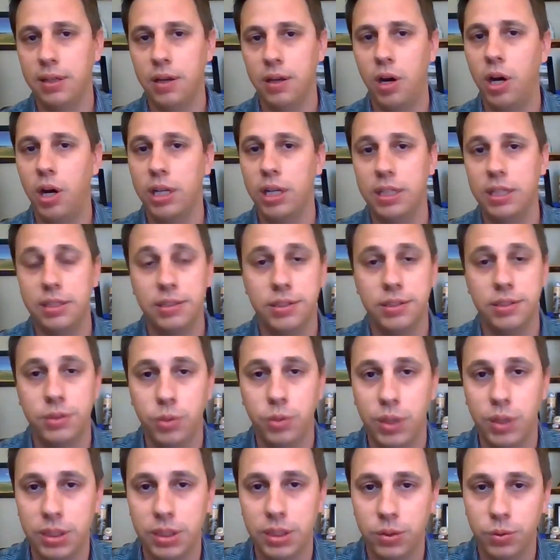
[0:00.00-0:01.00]
on into
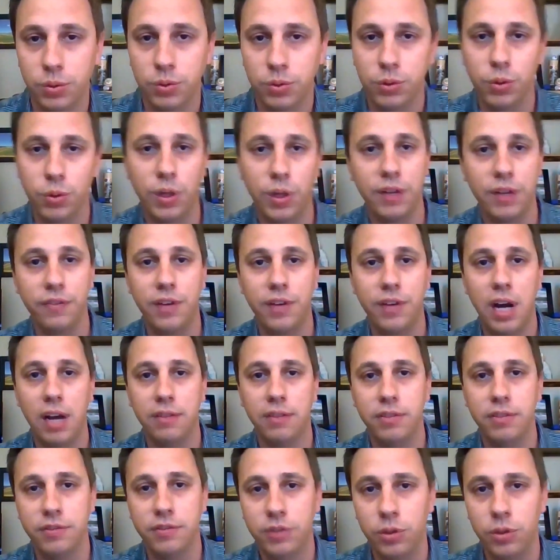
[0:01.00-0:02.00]
2025, of